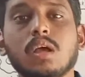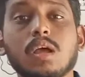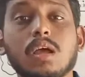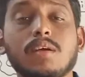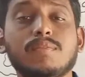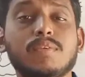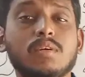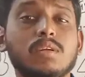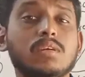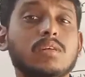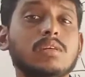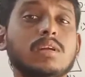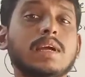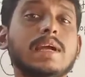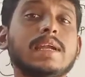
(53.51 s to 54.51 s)
A
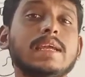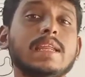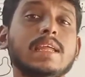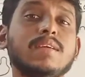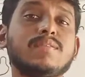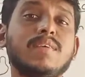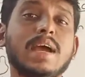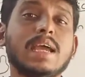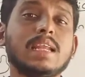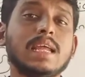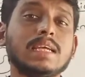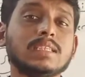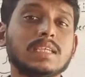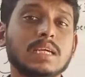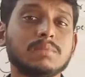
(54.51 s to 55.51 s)
polygon containing five
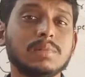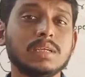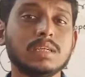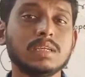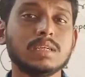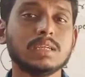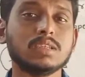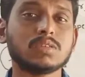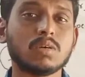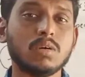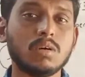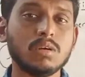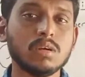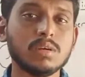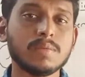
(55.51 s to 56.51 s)
line segment, it is
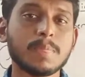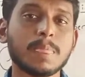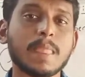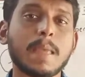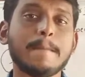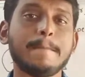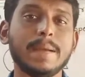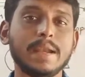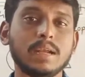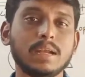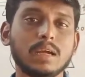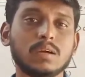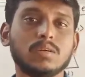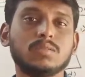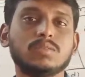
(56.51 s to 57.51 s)
called
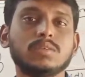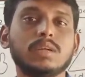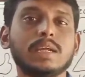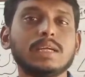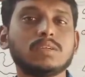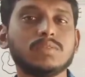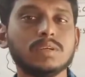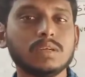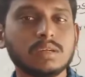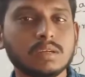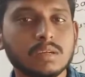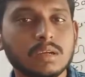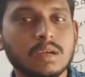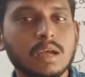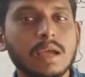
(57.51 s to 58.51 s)
pentagon. Next one,
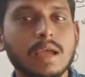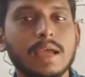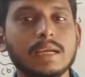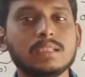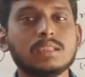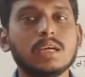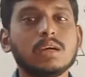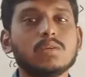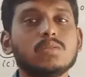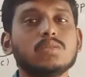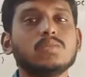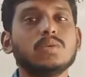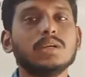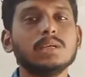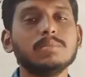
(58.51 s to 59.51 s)
hexagon.
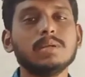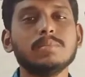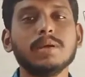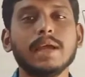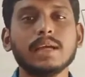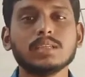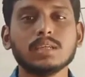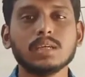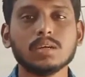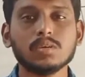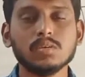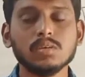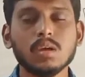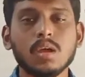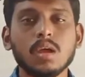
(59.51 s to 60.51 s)
What do you mean by
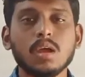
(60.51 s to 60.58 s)
hexagon?